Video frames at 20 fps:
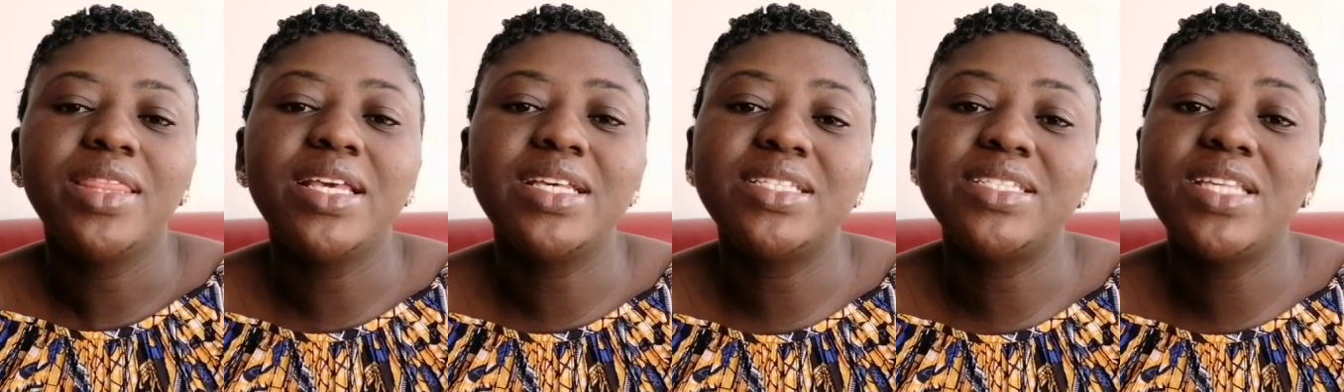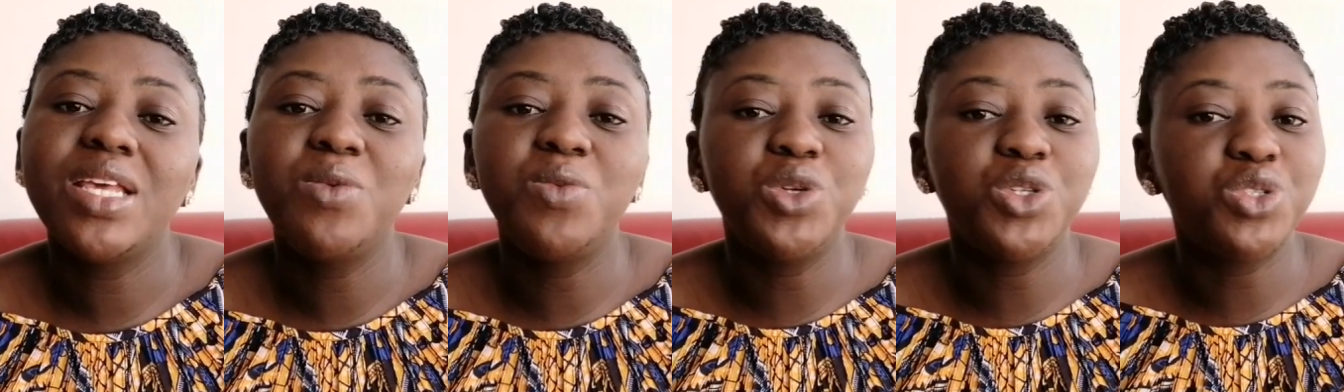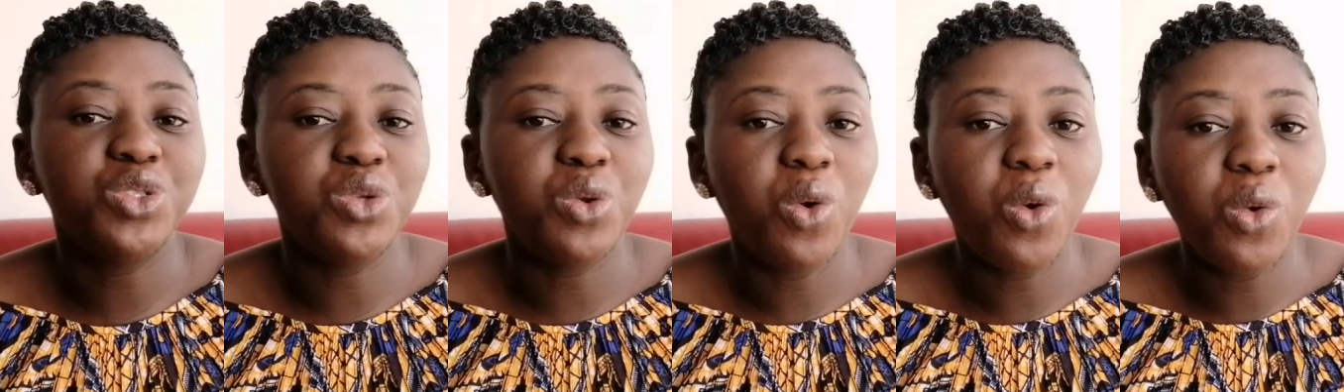they say we
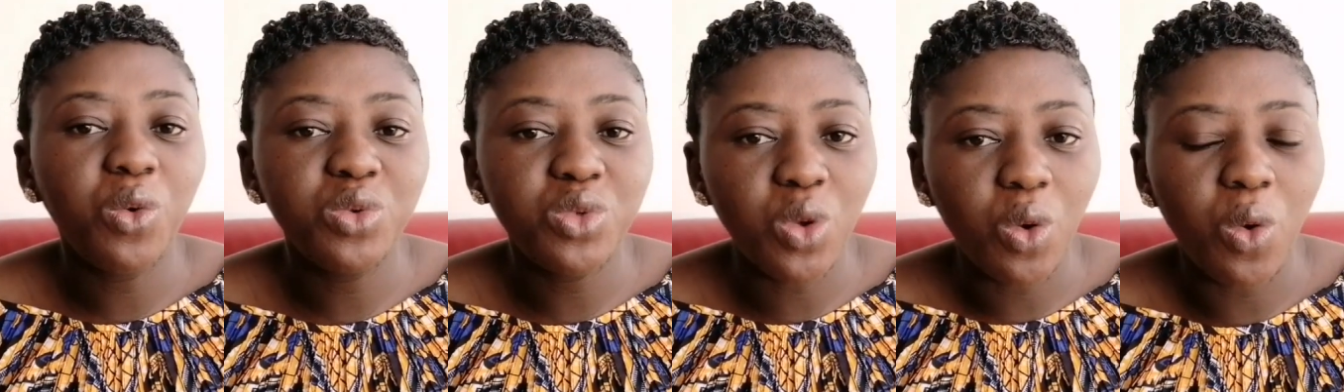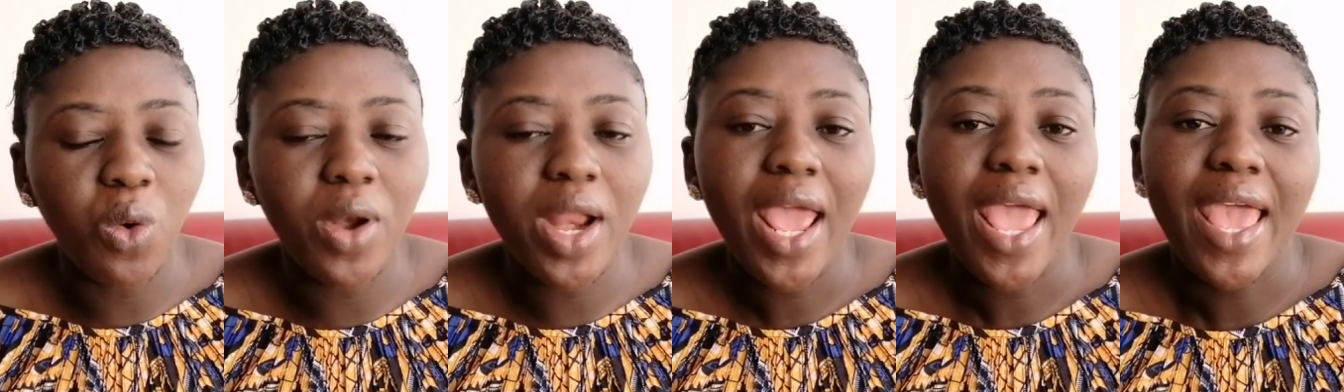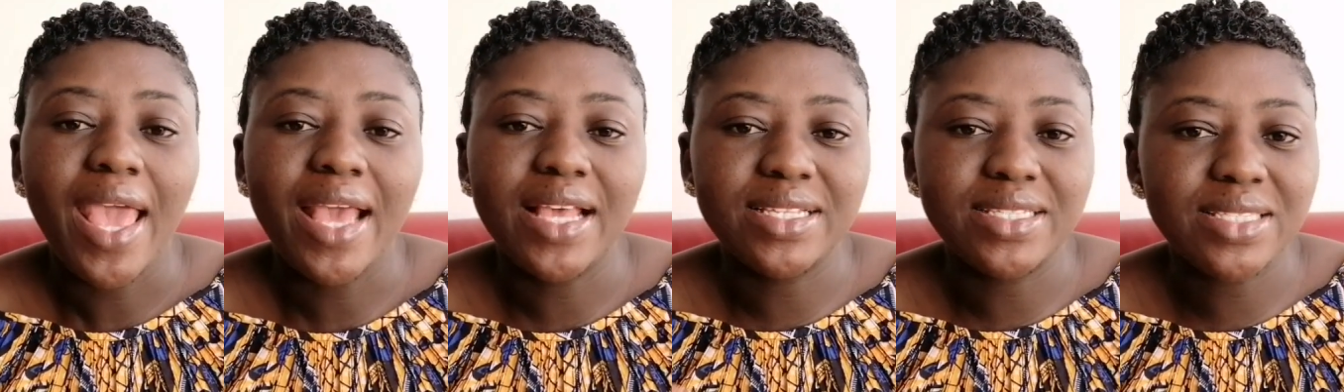should hold on,
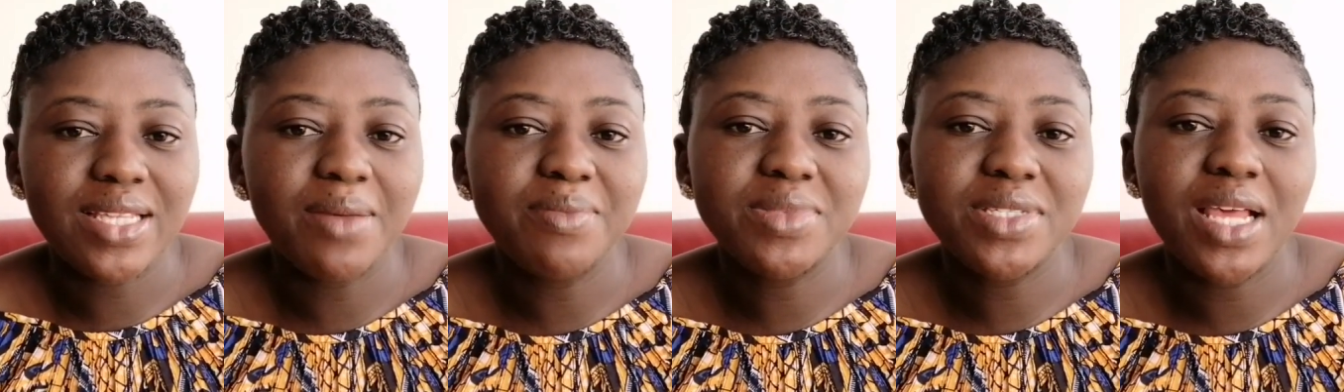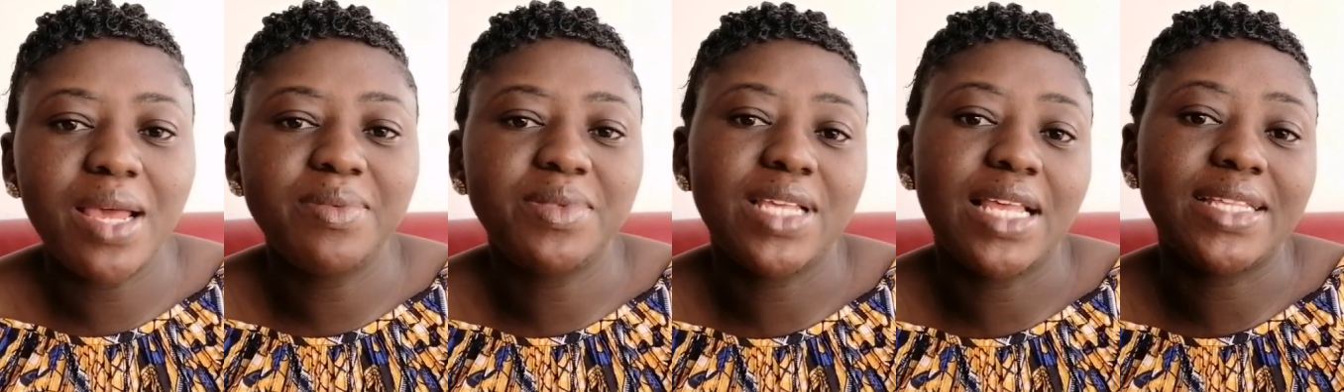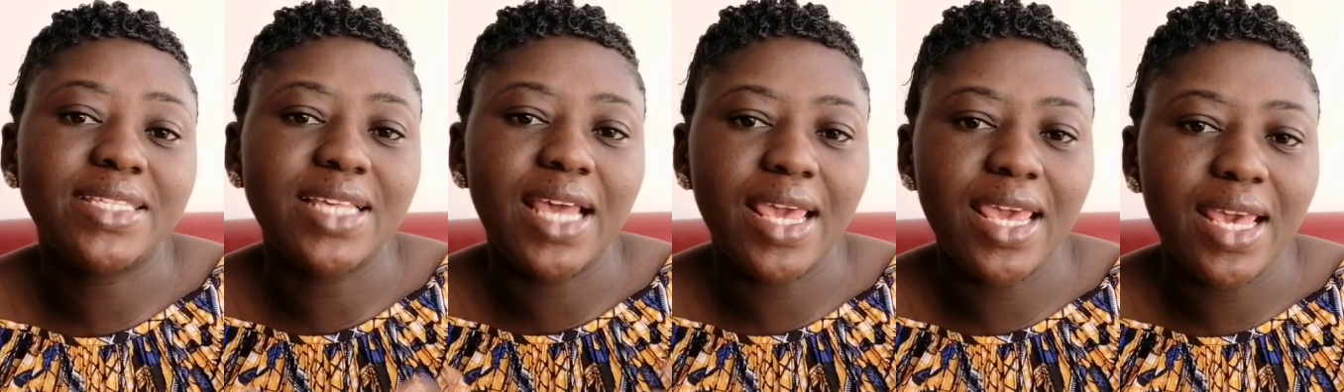and sometimes
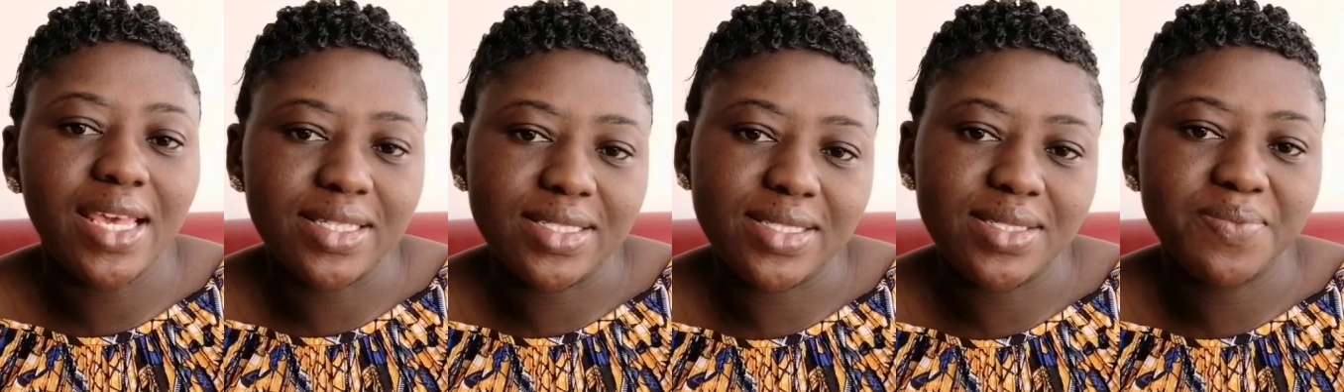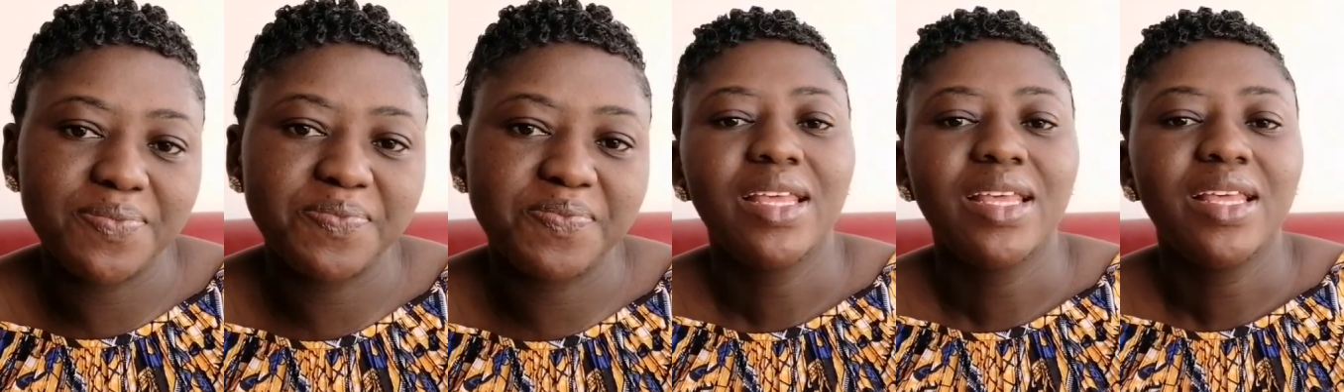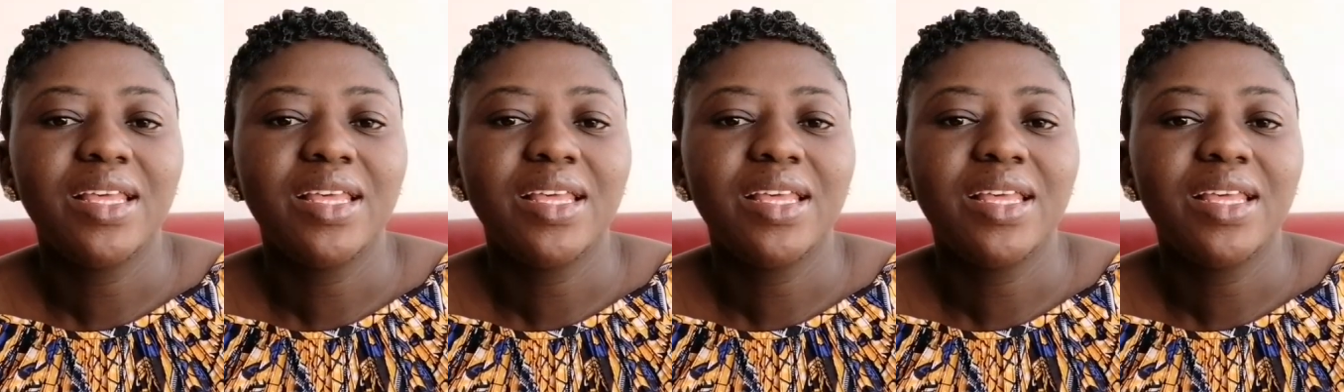it's a yes.